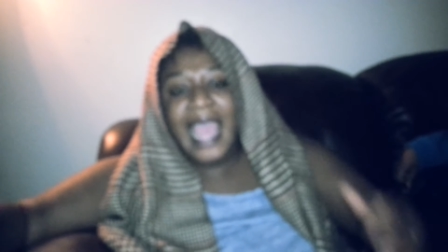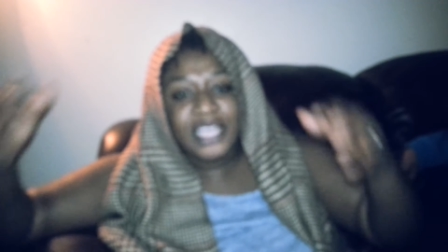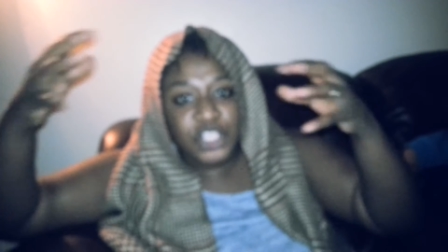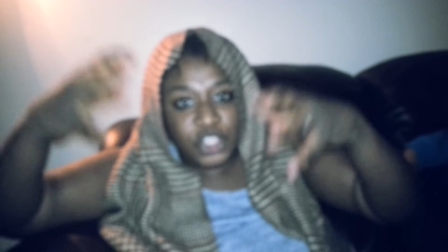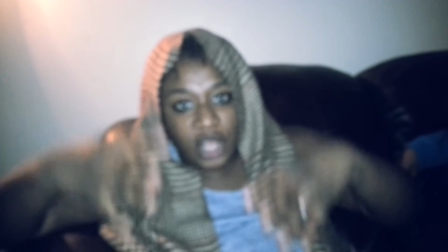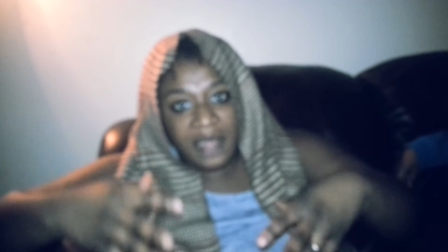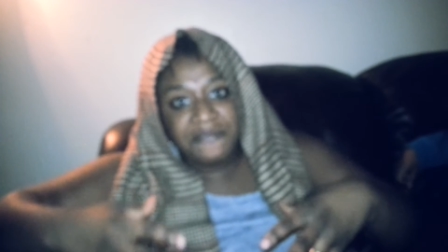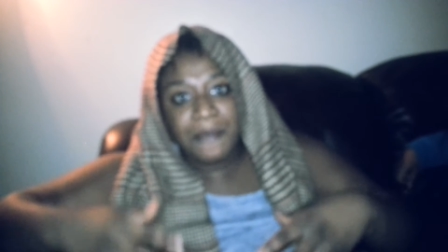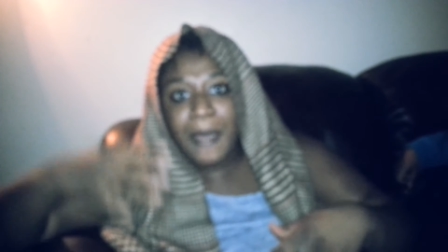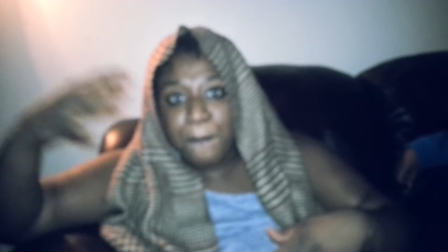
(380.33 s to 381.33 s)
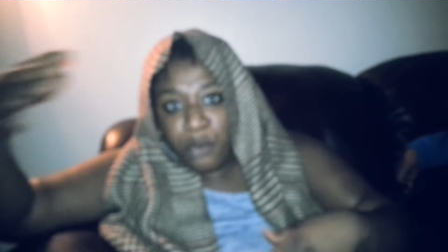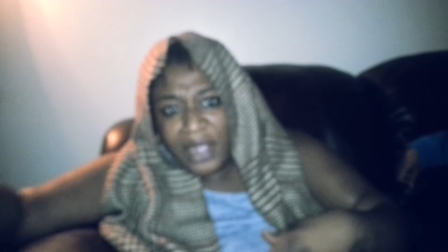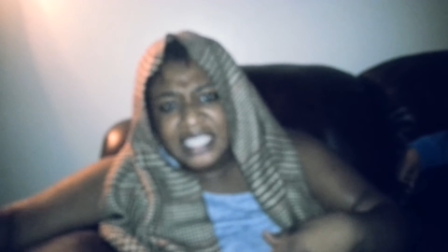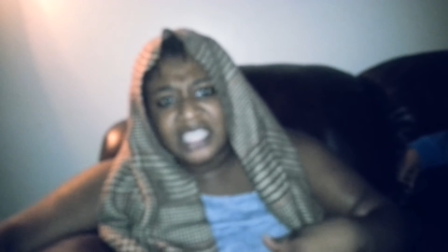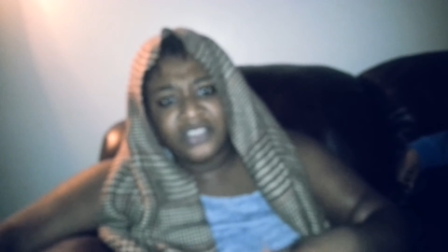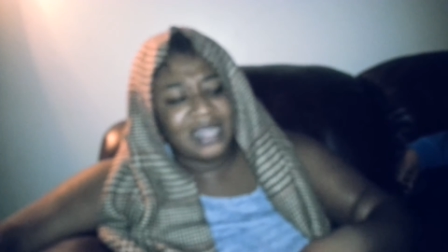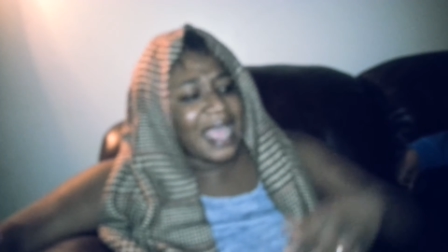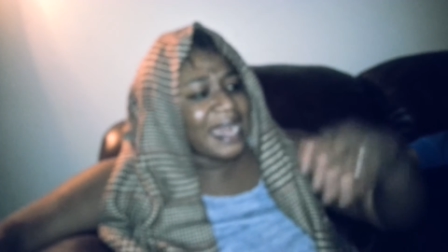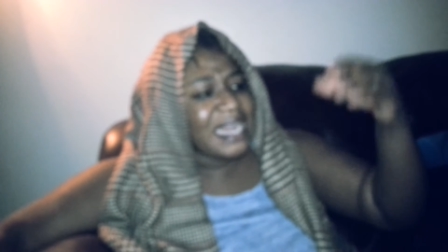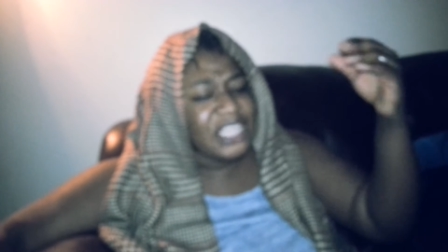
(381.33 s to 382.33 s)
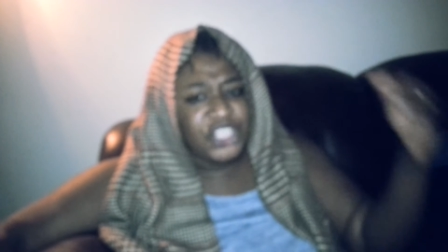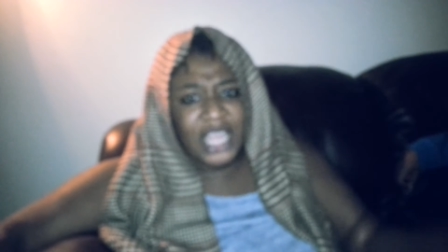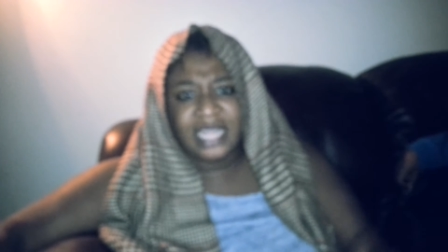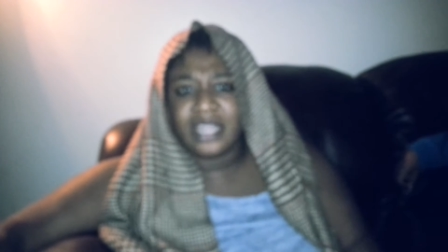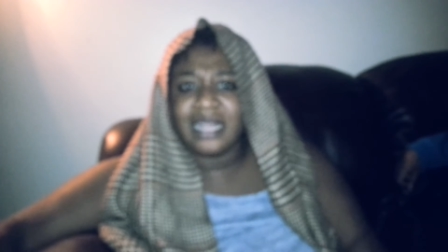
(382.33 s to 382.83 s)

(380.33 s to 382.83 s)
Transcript: and starve them and poison their land and inject